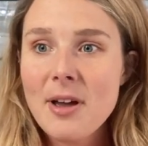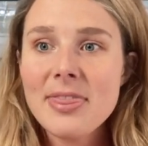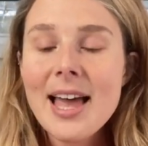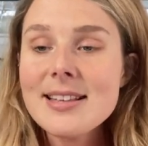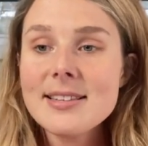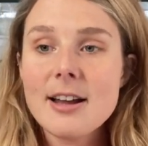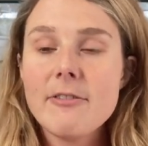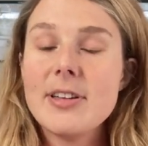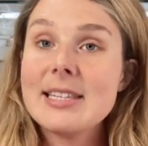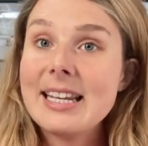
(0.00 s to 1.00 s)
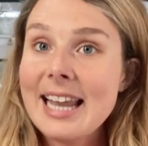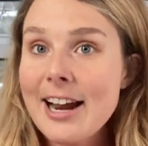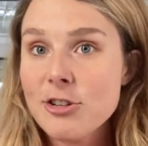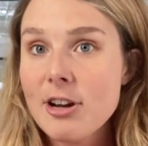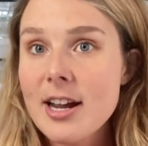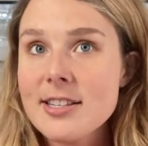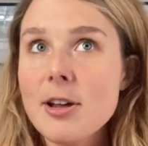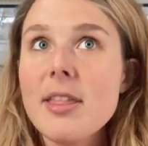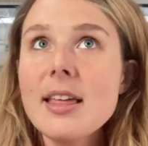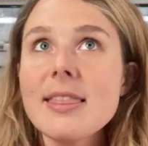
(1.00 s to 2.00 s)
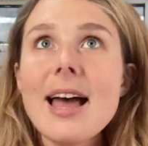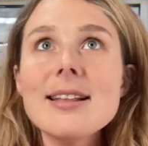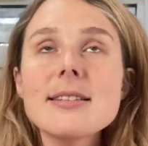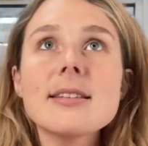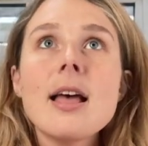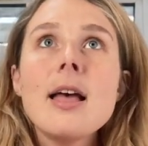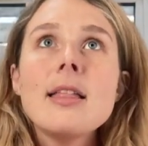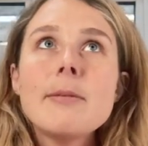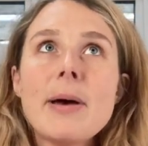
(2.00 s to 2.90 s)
and that stuff is electric. So I think that's the